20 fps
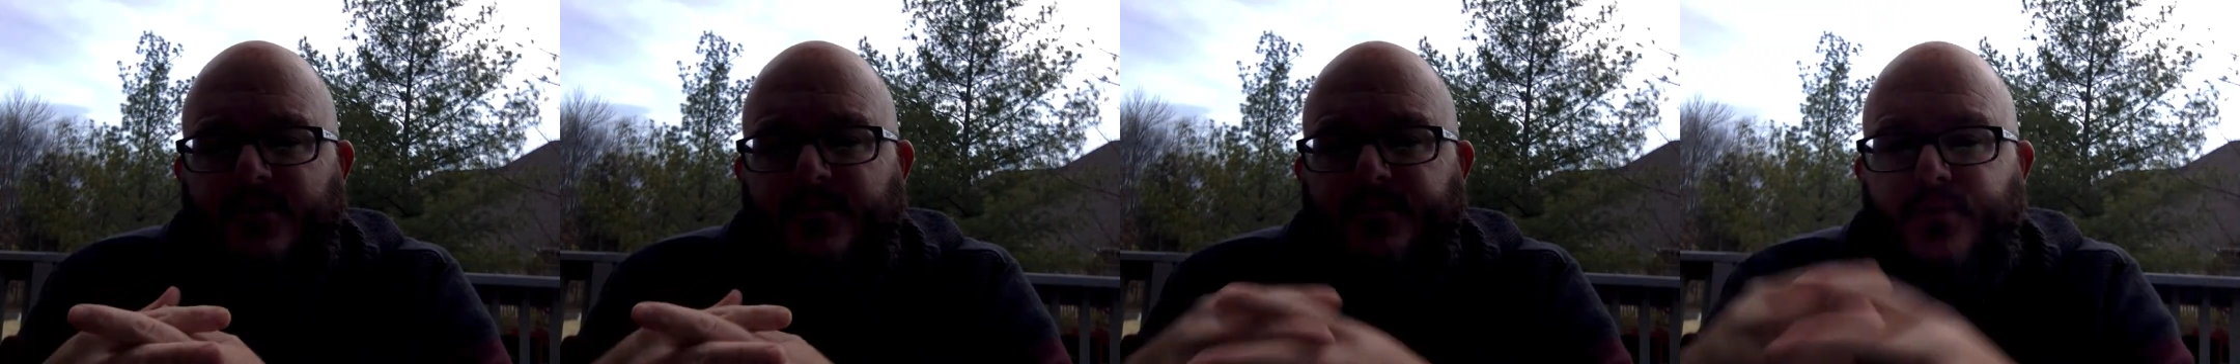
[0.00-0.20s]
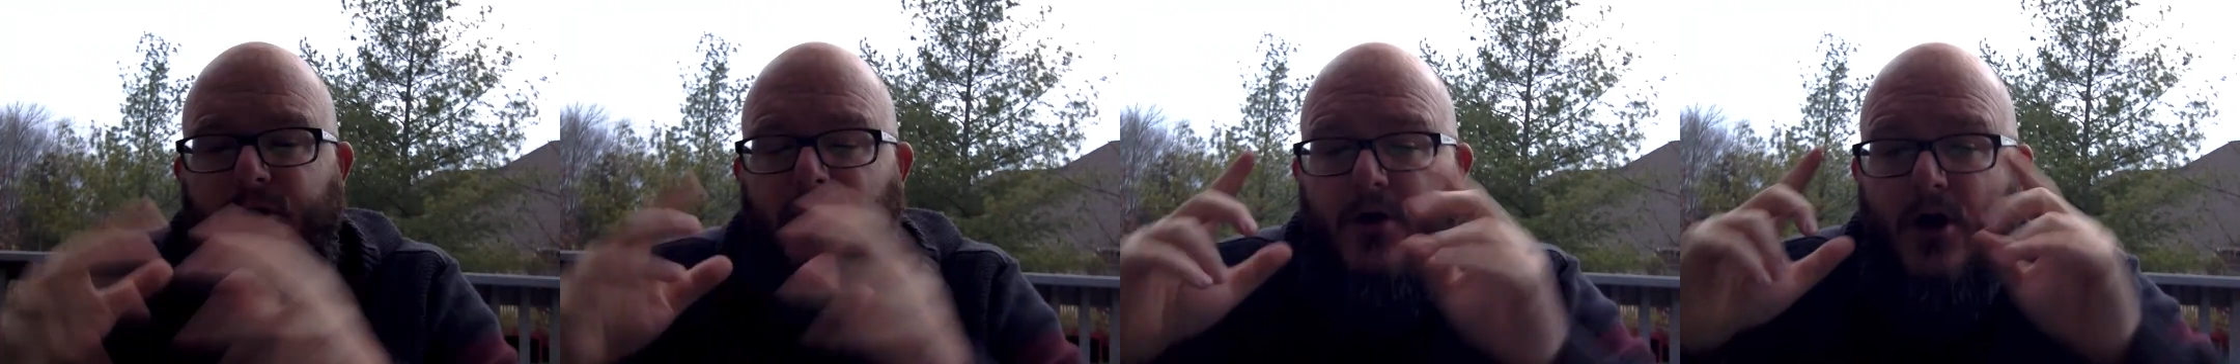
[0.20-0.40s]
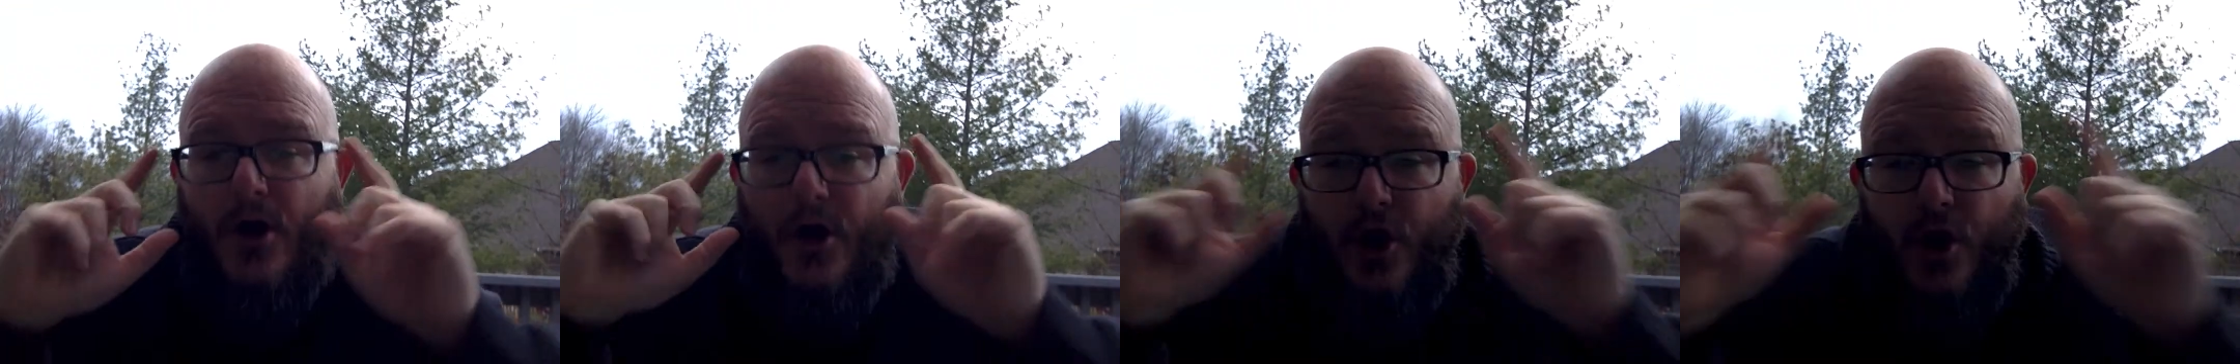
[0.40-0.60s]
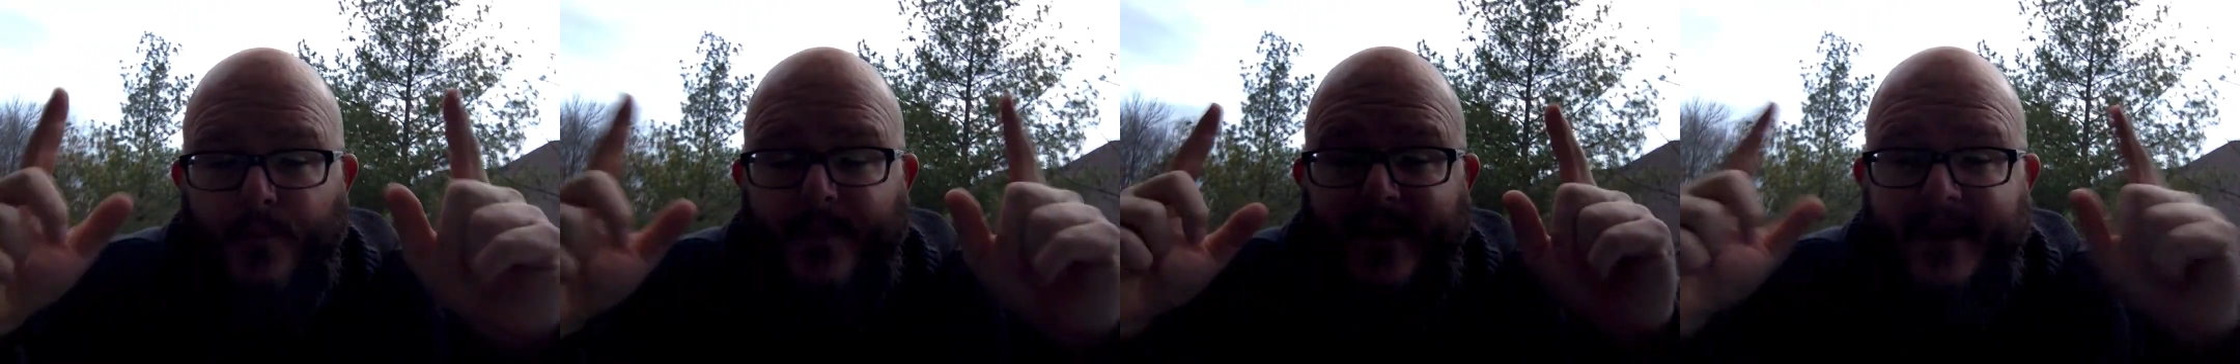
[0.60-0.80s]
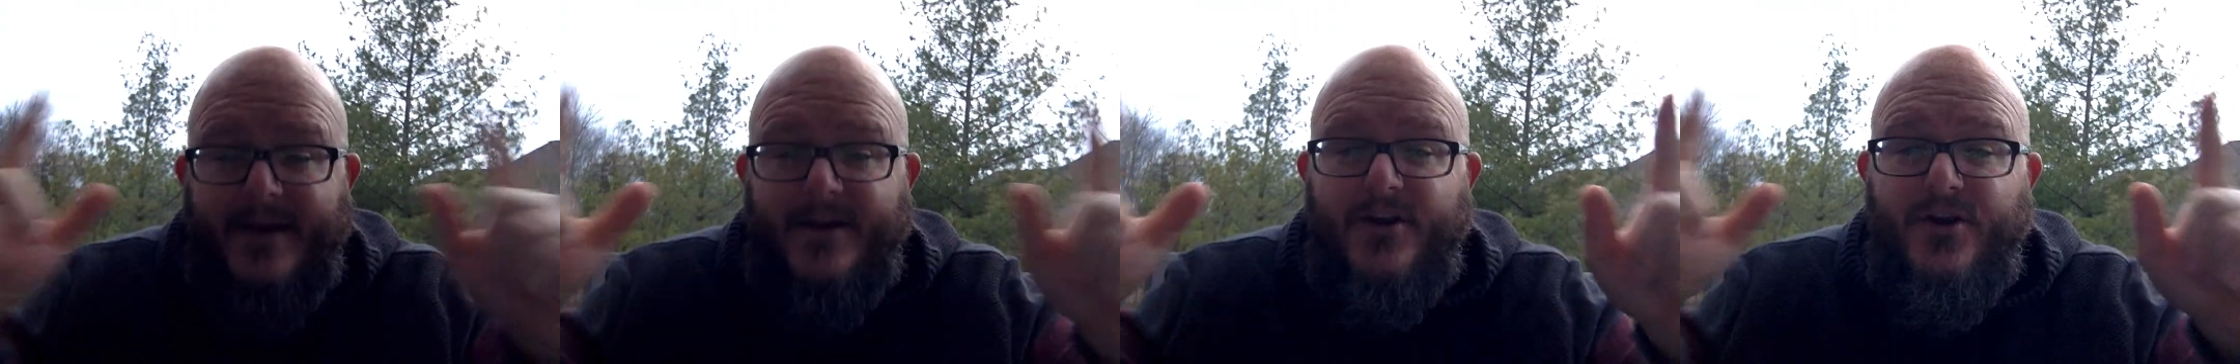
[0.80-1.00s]
to put her
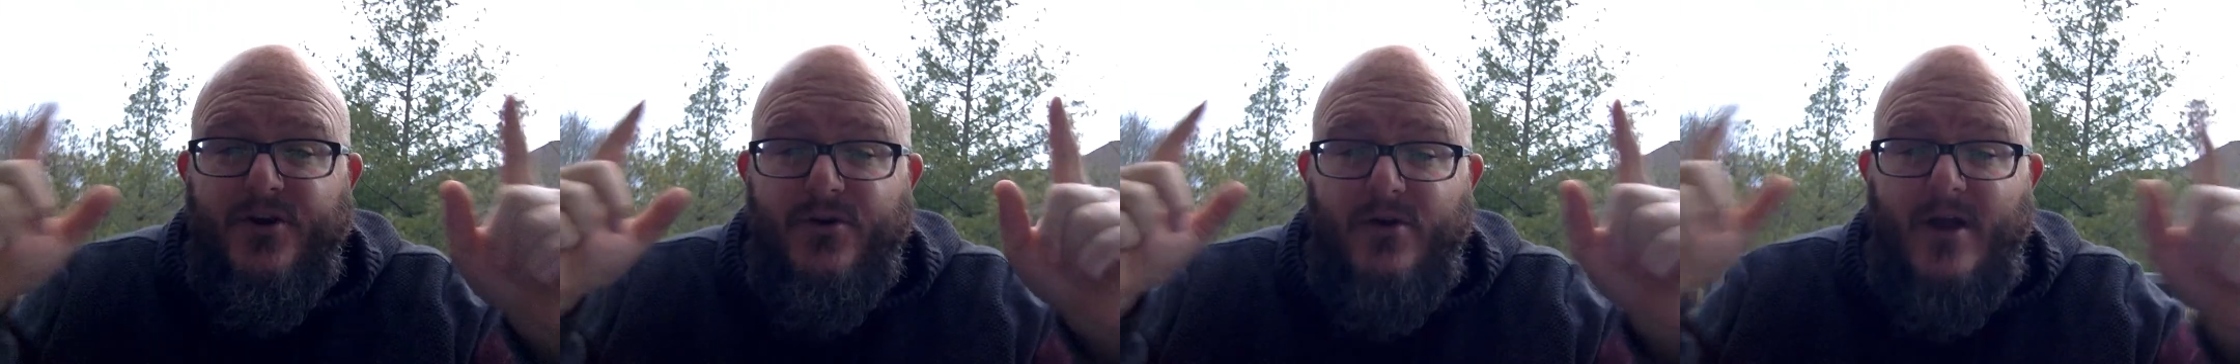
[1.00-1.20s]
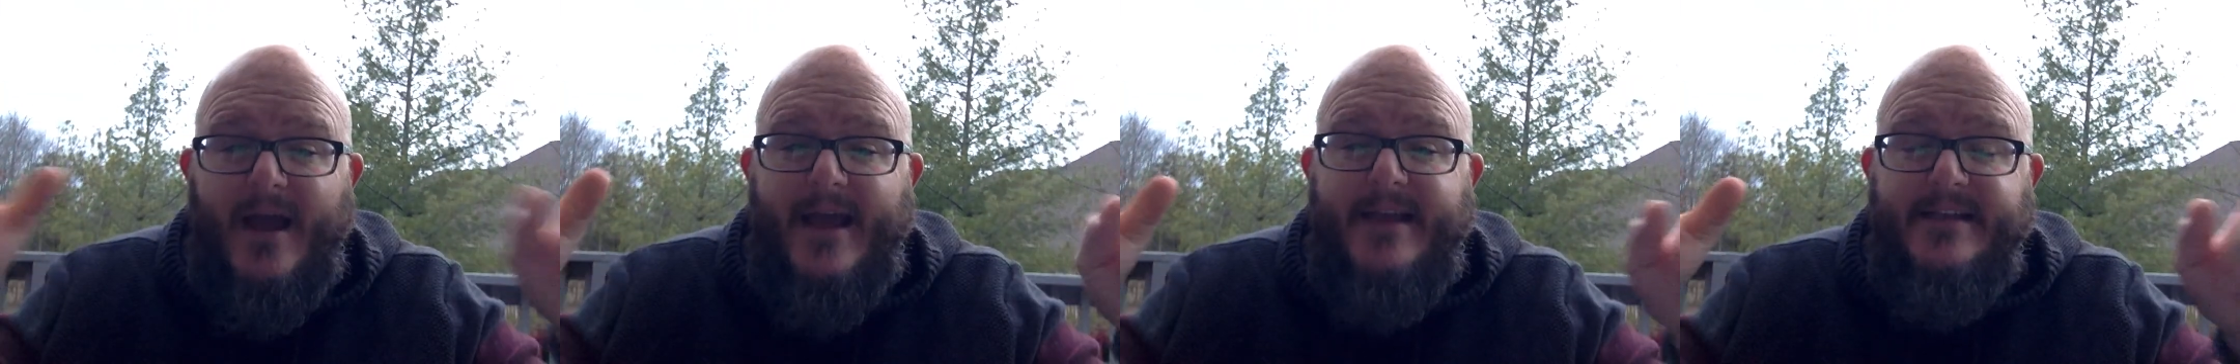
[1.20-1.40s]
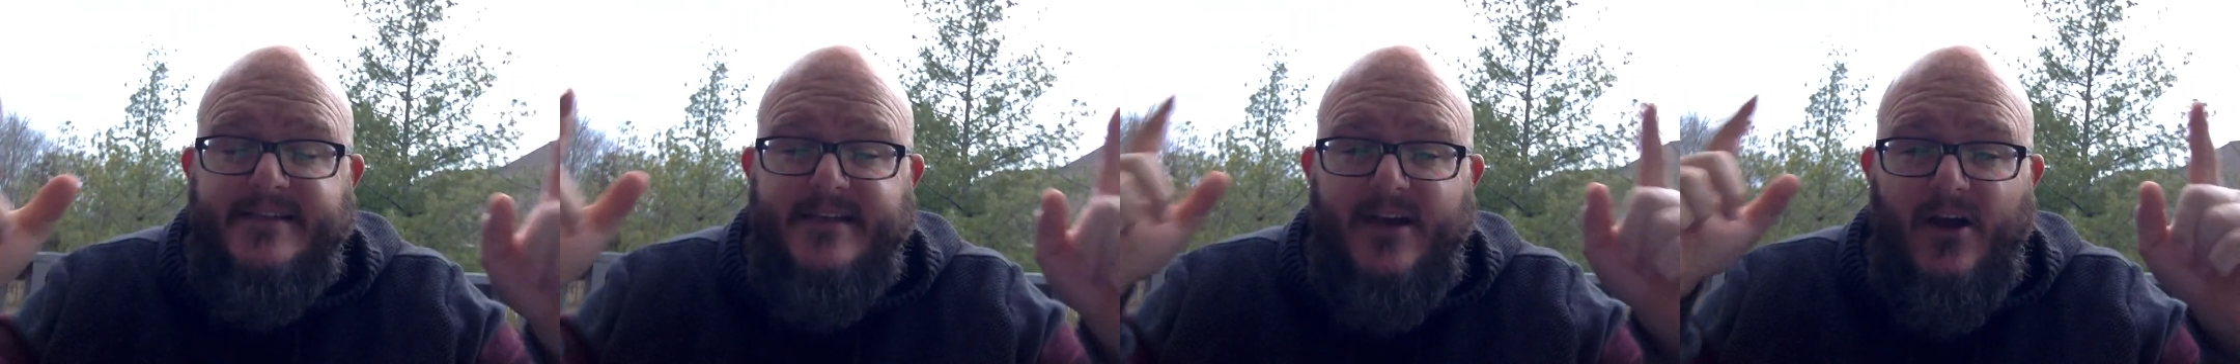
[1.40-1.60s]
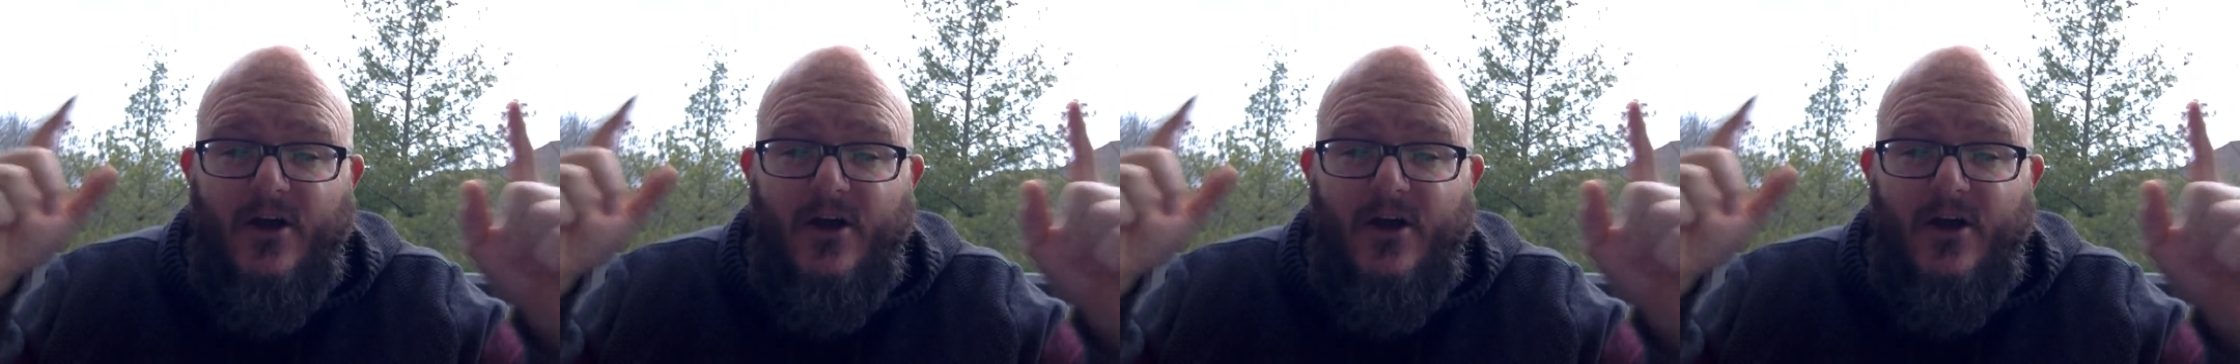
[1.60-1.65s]
hope in Christ and